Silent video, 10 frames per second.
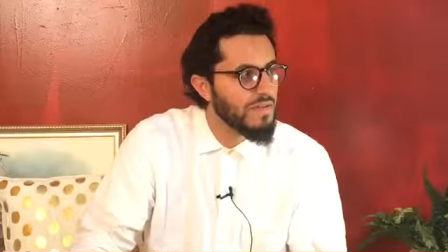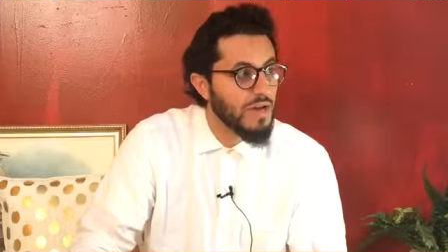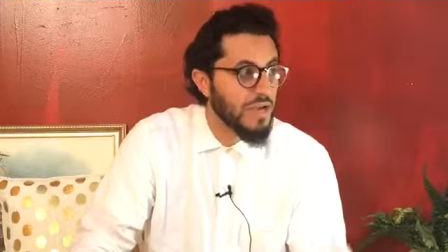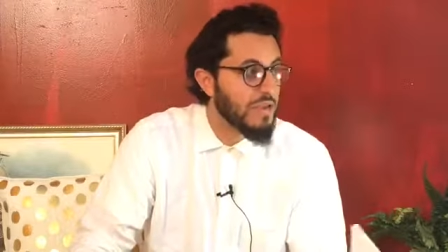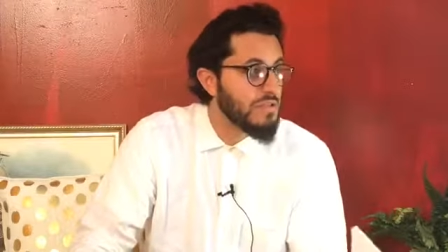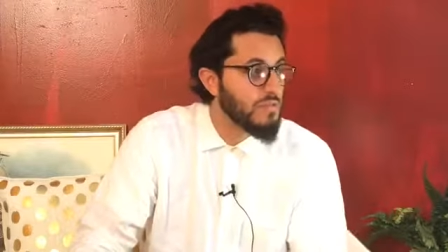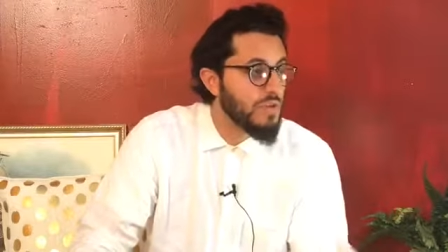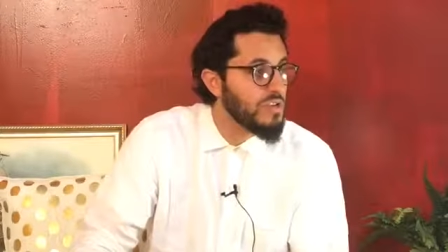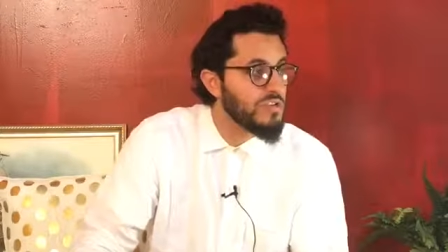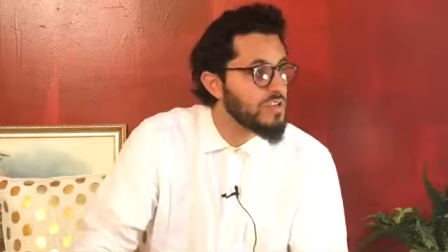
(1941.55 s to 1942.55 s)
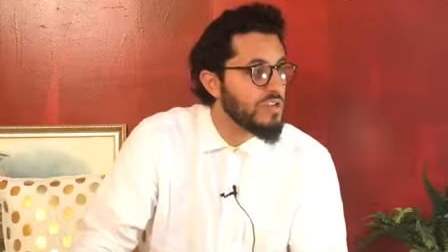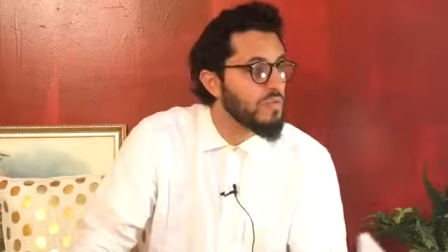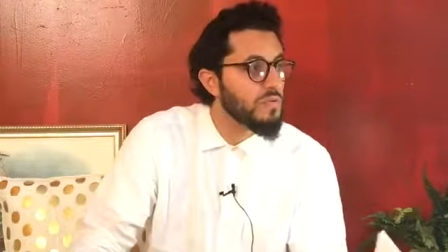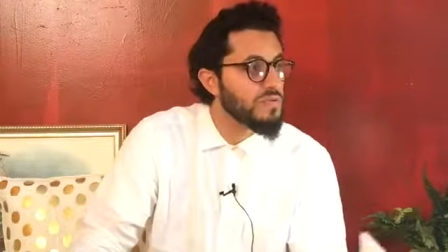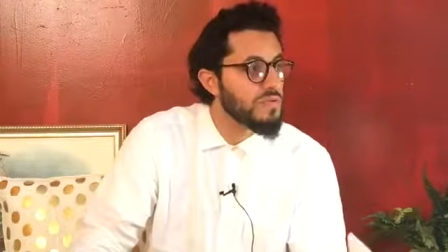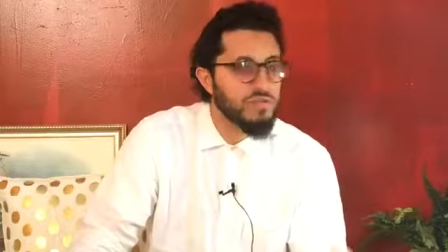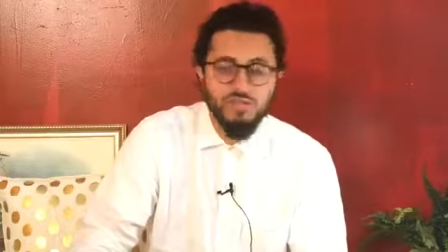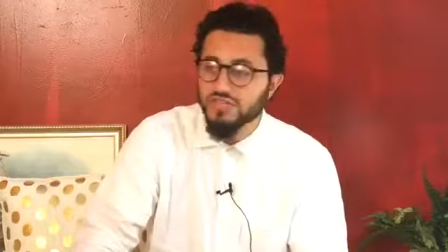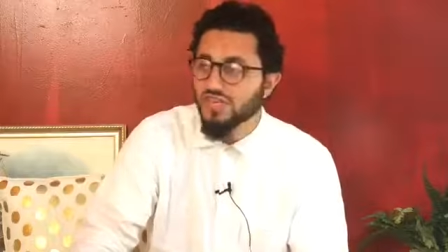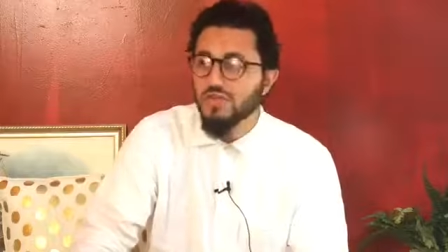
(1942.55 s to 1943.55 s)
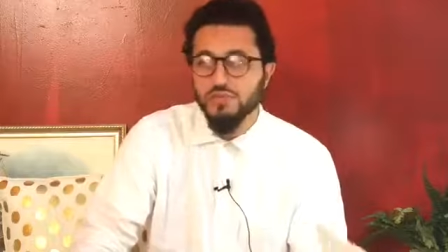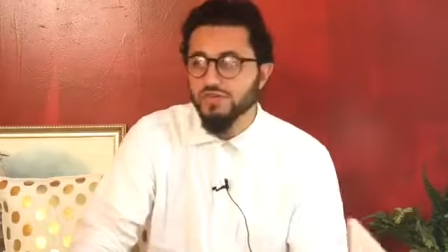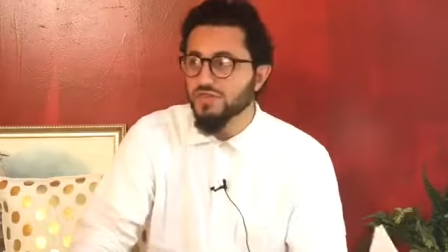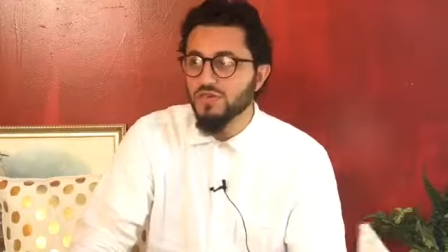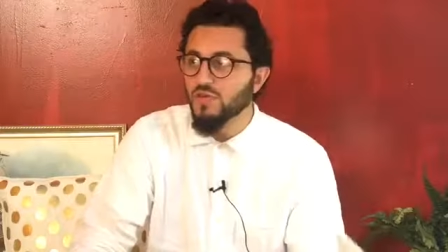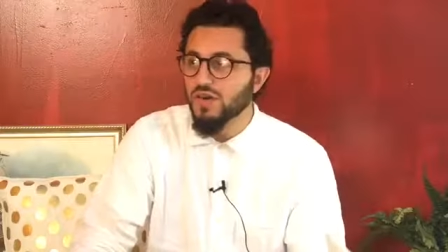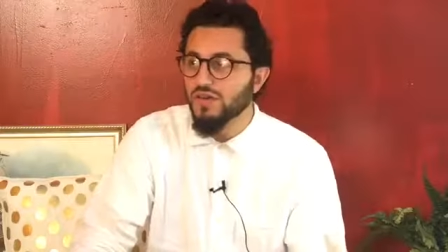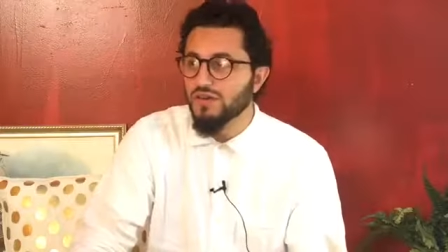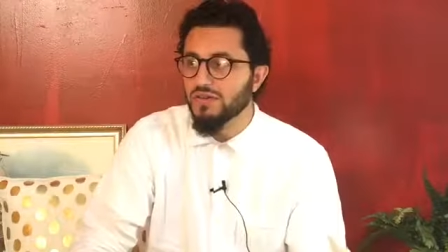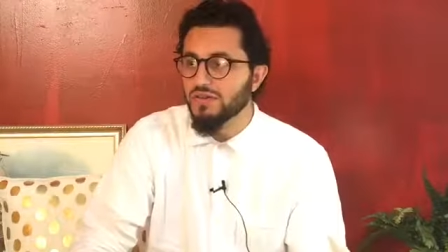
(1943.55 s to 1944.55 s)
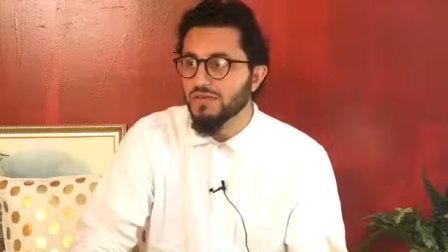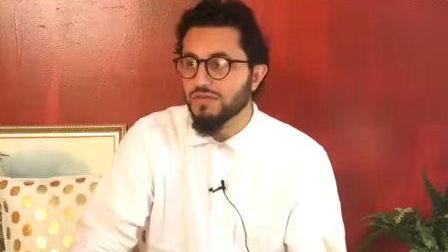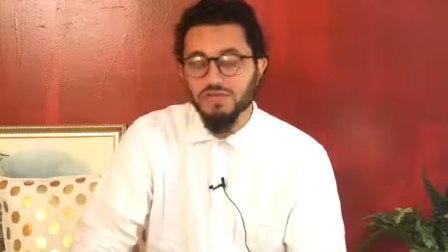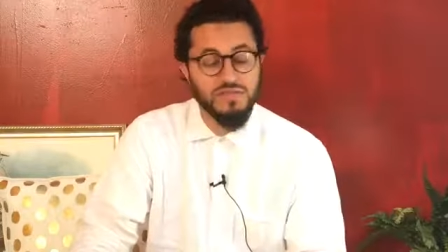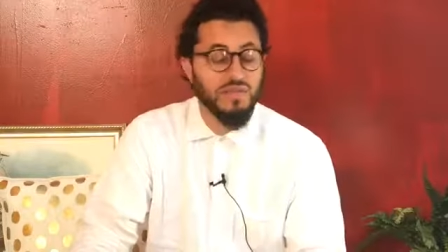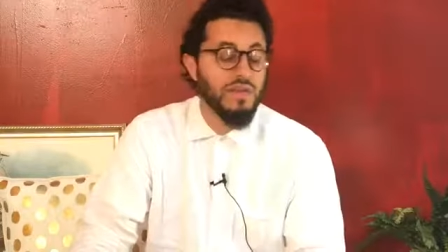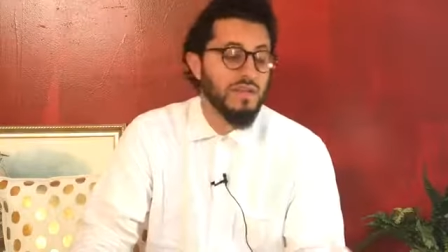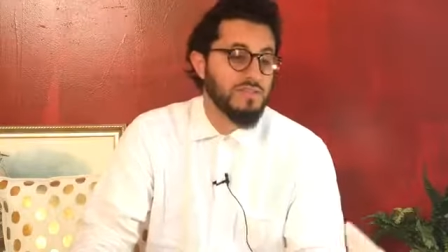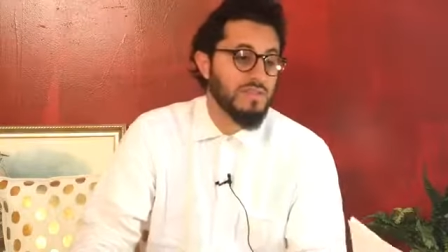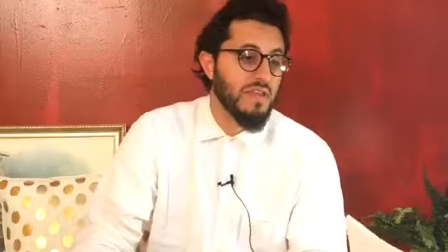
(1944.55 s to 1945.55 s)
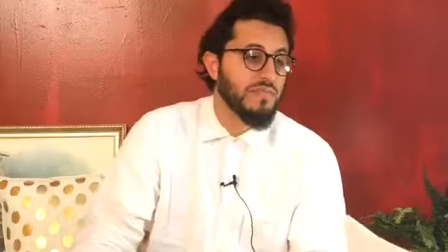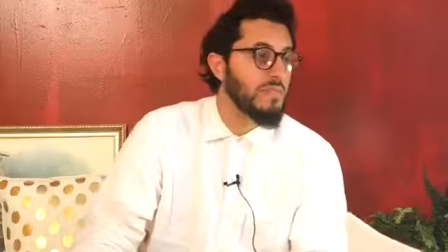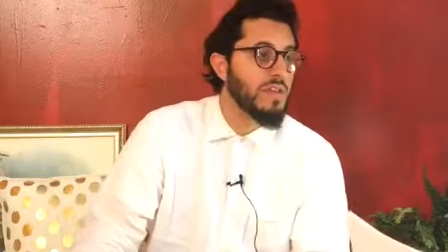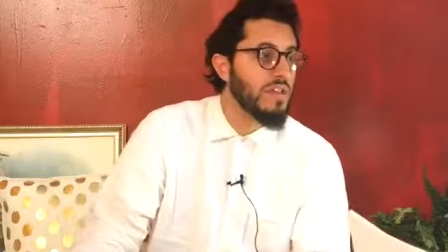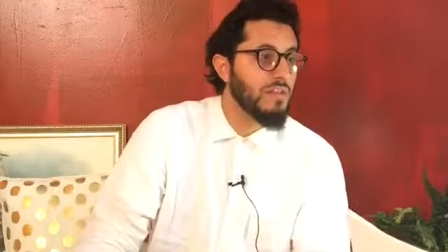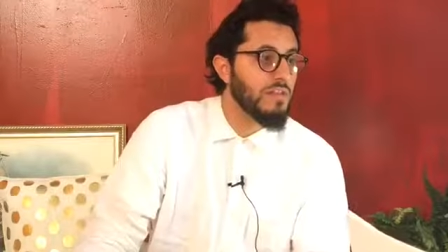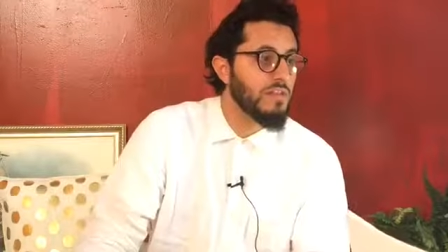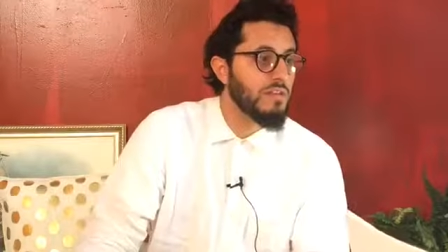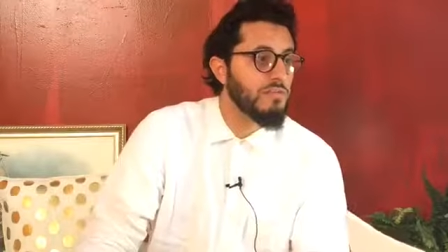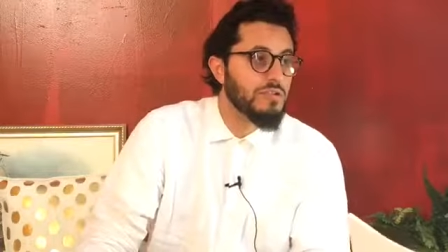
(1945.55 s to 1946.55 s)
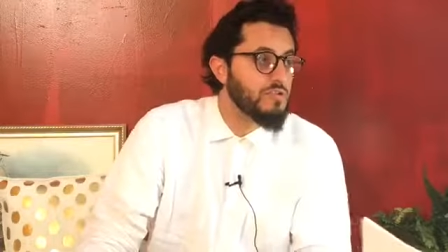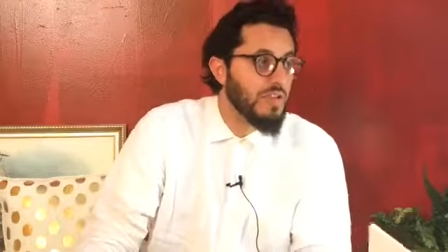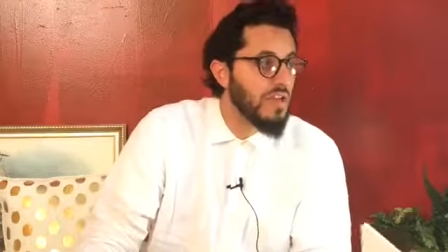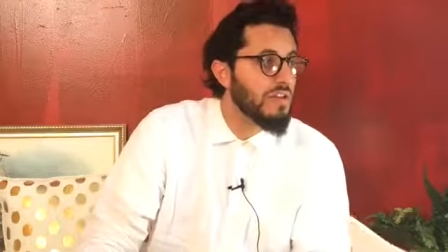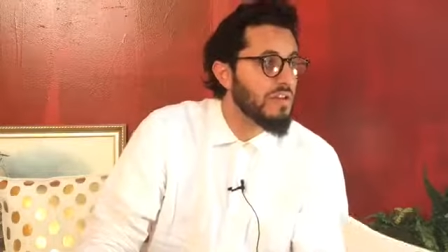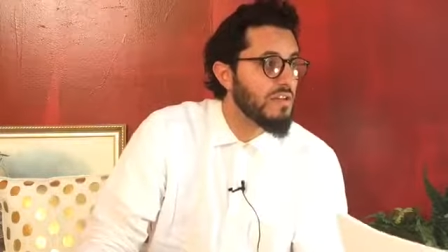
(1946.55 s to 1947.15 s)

I can we can judge equals. You can judge any person you want. Doesn't have to mean anything, but you can.